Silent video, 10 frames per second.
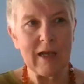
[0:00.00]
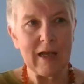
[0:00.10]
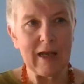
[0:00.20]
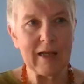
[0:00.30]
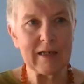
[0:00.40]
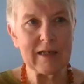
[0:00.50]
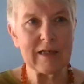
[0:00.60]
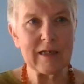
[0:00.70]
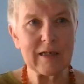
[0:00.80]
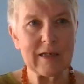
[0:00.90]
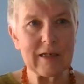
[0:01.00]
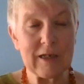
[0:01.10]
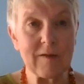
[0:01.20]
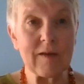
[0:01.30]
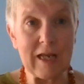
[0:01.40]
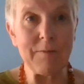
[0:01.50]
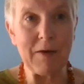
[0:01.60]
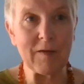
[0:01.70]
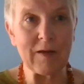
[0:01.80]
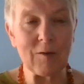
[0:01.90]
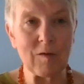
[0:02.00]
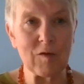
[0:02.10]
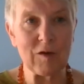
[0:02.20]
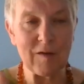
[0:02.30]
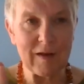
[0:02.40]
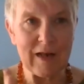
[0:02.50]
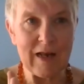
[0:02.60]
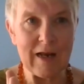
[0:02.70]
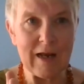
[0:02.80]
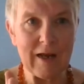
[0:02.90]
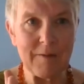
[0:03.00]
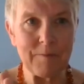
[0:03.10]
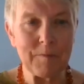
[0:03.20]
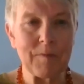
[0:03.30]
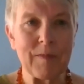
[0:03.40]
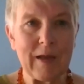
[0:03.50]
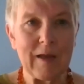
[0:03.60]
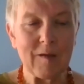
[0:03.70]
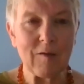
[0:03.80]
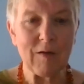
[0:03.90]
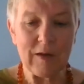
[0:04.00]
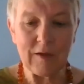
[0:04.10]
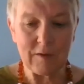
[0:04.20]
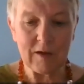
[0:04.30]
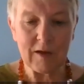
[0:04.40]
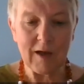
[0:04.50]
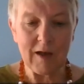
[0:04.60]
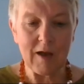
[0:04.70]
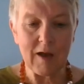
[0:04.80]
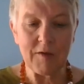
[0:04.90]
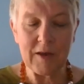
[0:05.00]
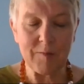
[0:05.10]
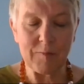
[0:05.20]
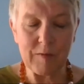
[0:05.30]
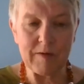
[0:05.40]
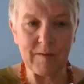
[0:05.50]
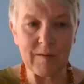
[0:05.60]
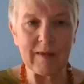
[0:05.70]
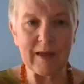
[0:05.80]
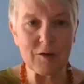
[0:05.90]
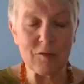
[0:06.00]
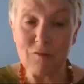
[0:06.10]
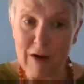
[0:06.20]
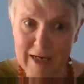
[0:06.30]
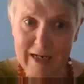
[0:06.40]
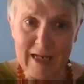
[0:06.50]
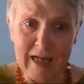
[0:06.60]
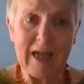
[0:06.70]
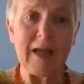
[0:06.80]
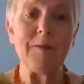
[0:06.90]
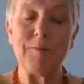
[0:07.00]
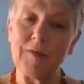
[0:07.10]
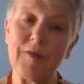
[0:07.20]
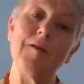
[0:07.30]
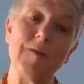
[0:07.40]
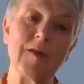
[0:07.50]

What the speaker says: and just keep asking questions. So I think I've probably said that already, but those are